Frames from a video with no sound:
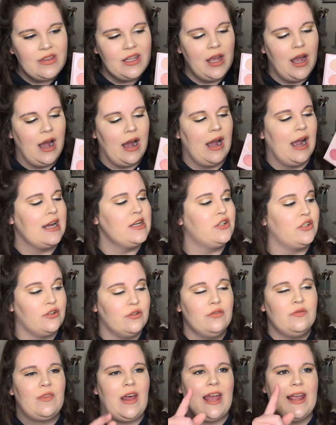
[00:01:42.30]
I
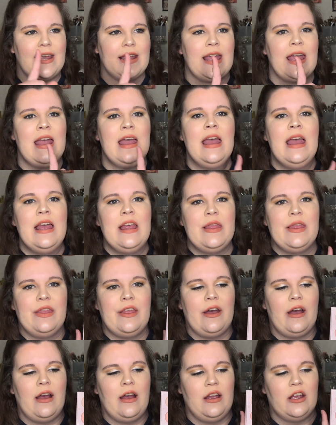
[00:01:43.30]
do like
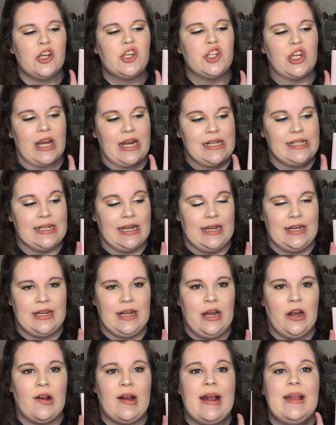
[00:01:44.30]
the shades in
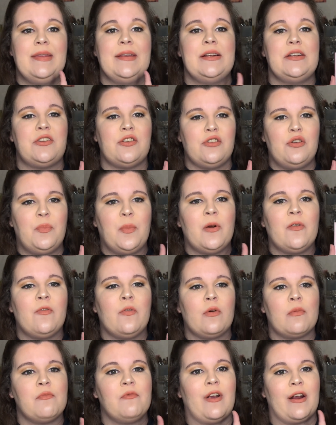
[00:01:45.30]
here, and they do
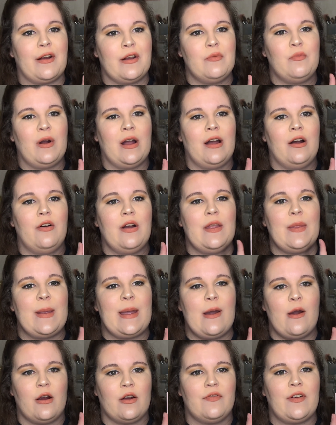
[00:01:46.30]
perform very well, and they
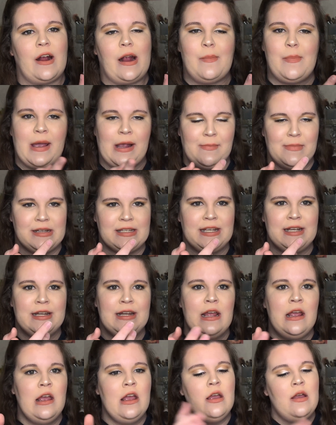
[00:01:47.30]
are very pigmented.
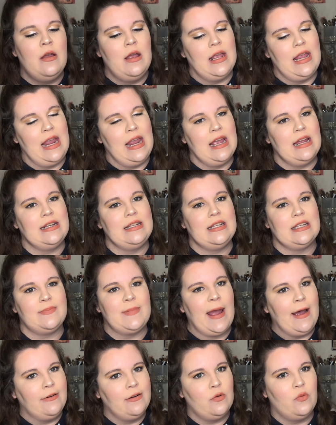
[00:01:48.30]
And this
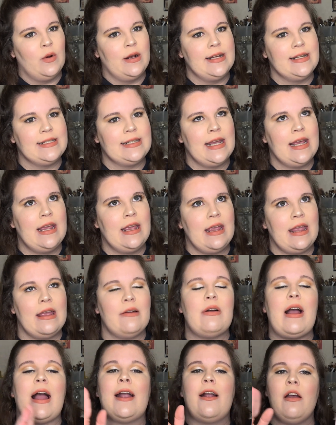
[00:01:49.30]
palette was,
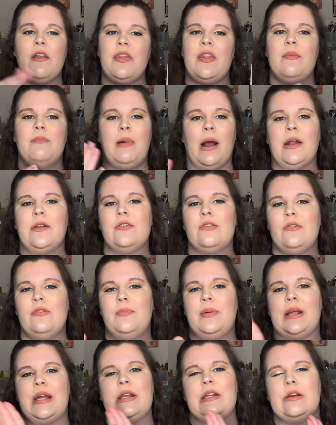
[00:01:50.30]
I got the bundle,
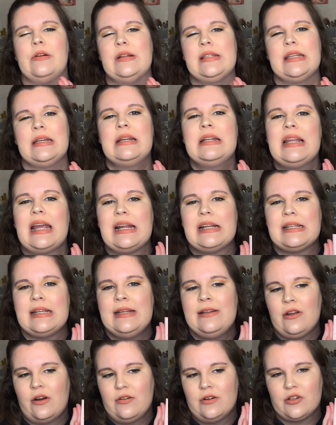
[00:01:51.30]
but I know it's like
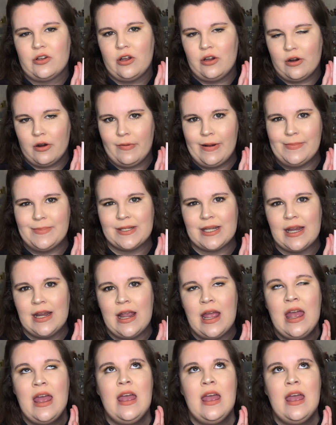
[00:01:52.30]
$19 on her website,